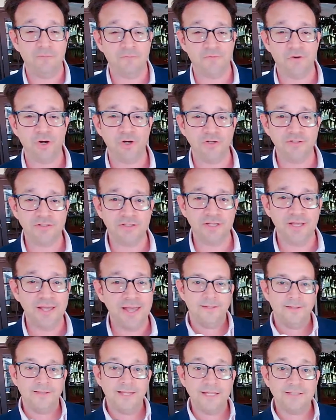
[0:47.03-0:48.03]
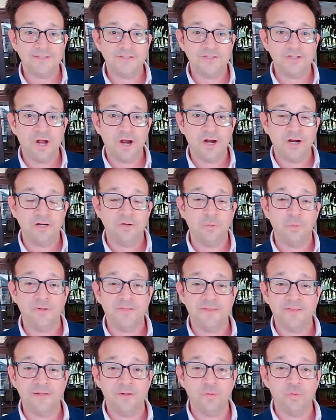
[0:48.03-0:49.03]
First, let's start
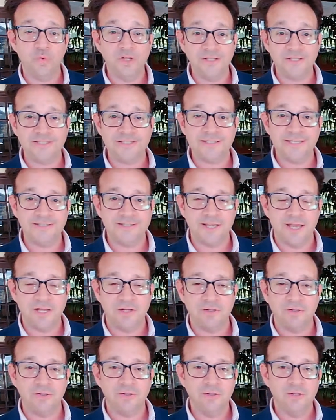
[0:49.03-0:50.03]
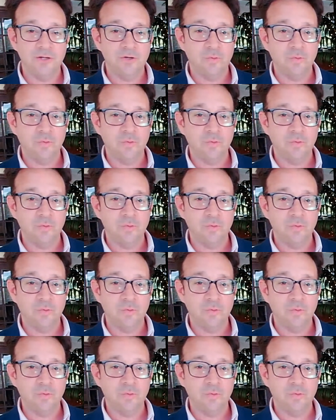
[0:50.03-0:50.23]
with the real estate cycle.